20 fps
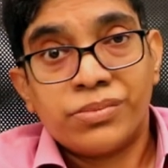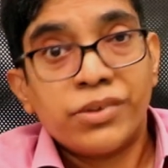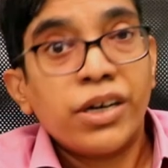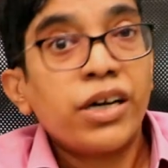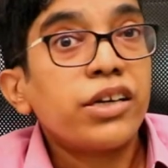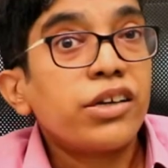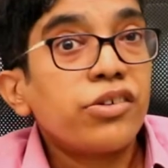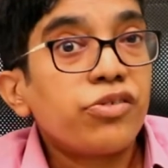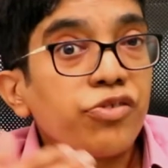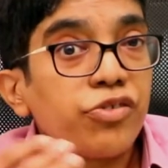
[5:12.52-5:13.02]

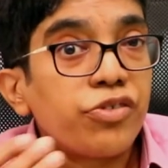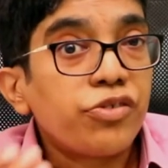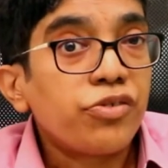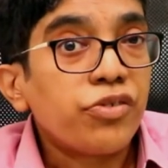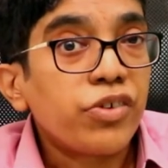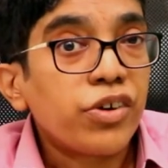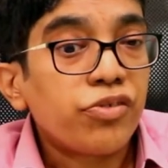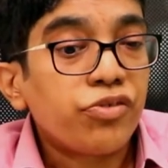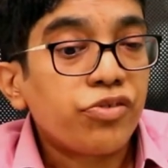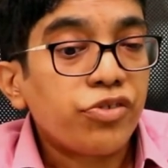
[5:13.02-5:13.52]

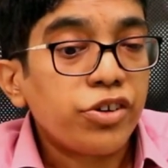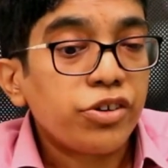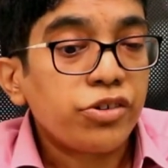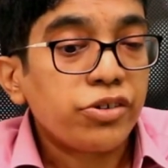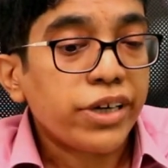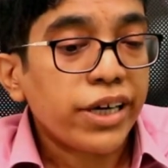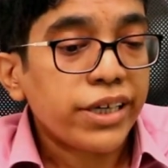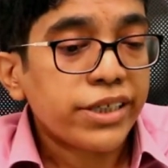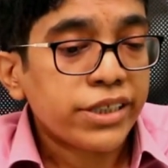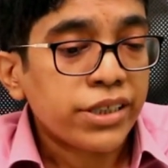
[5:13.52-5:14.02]
If you
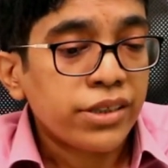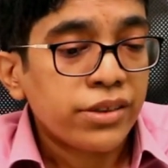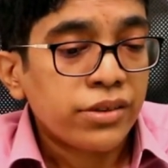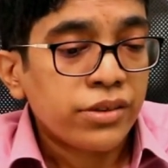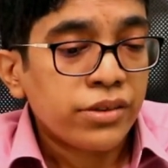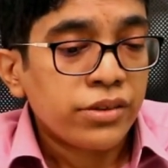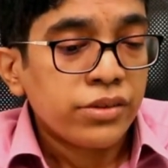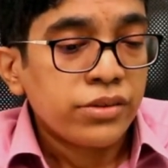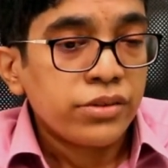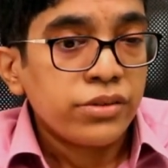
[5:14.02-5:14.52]
get
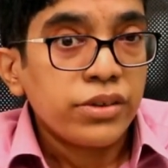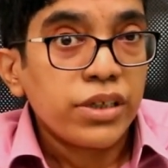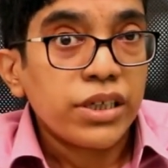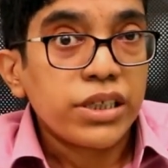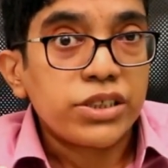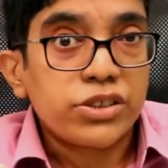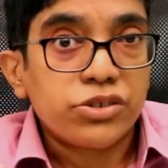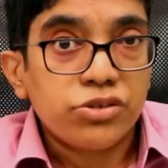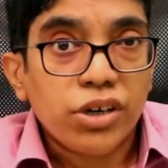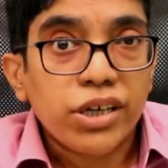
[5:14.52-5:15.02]

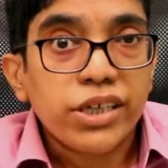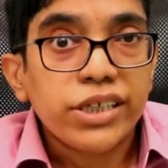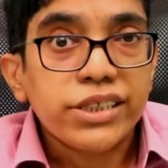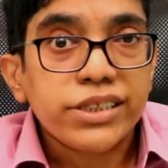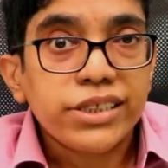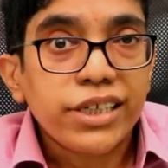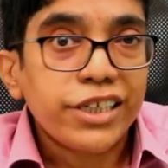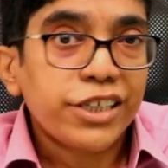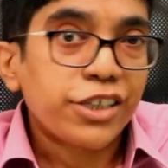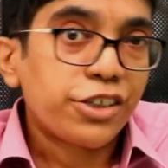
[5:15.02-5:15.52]
advice
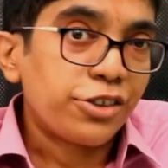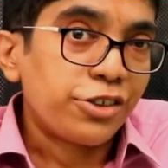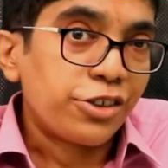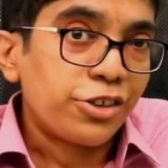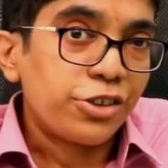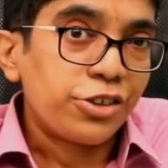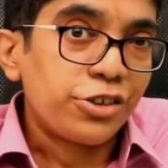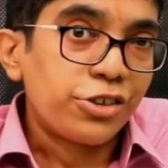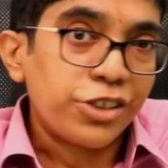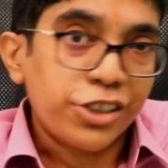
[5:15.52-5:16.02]
like
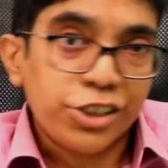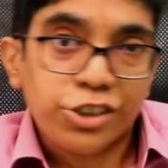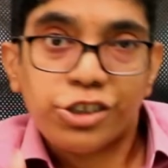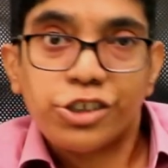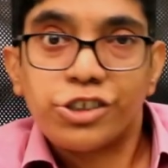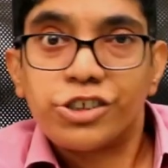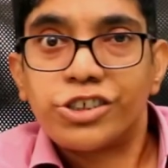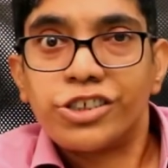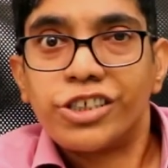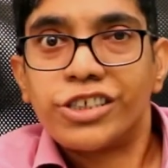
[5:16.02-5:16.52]

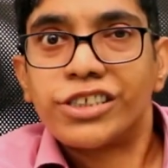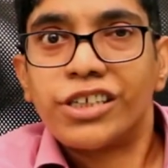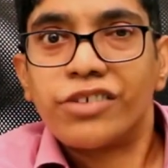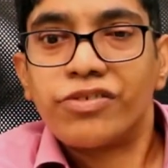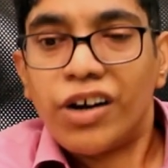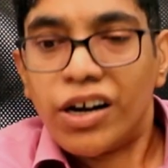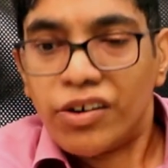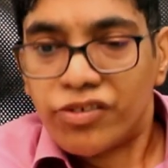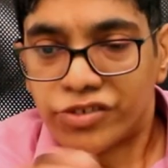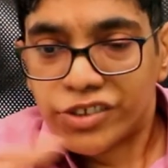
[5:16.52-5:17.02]
introduce yourself
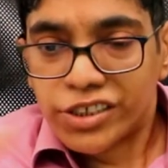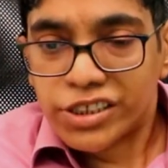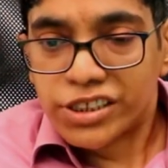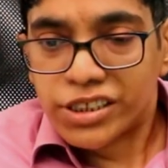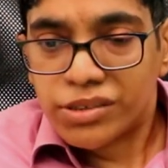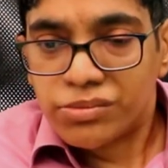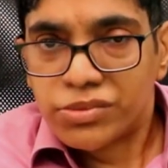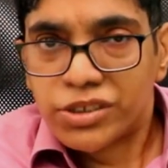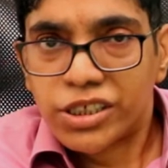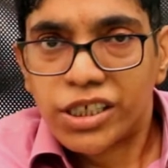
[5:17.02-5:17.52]
after
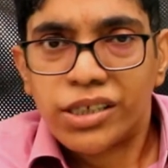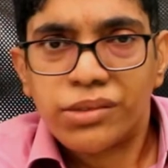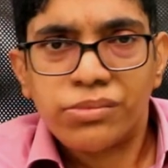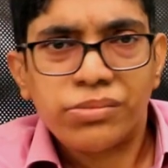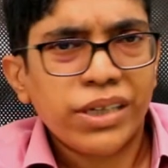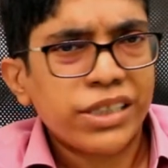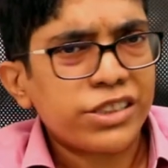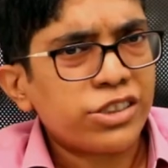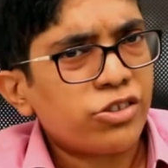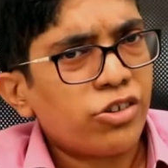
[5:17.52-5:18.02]
some time,
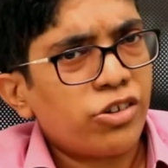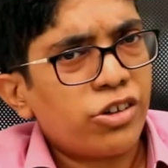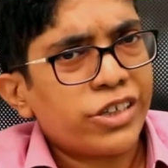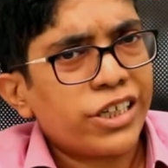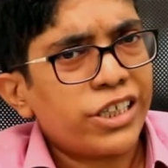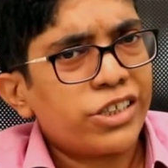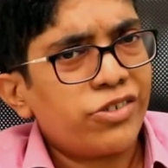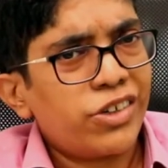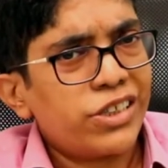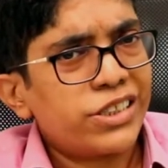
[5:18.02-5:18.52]
that's wrong
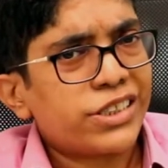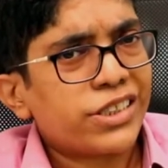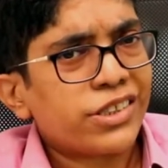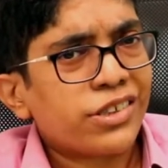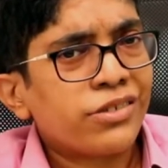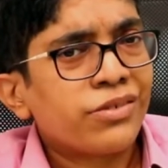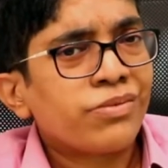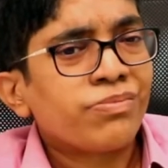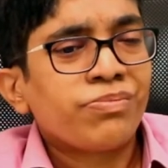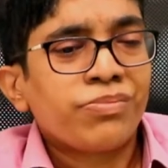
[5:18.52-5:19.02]
advice,
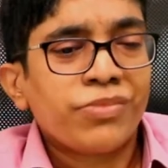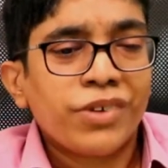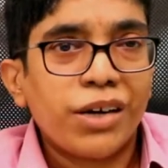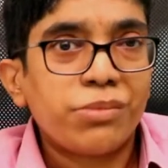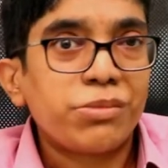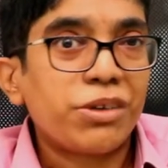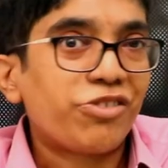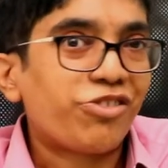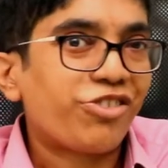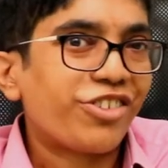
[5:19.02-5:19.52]

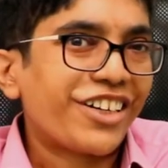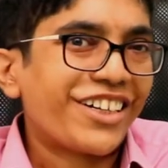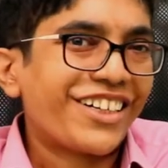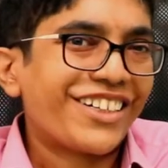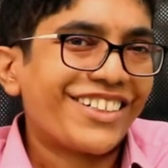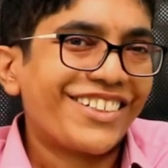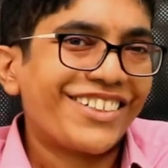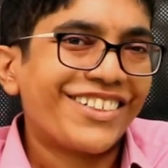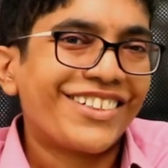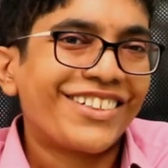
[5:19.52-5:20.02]
I'm
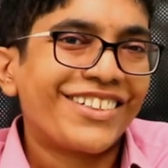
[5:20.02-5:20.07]
afraid.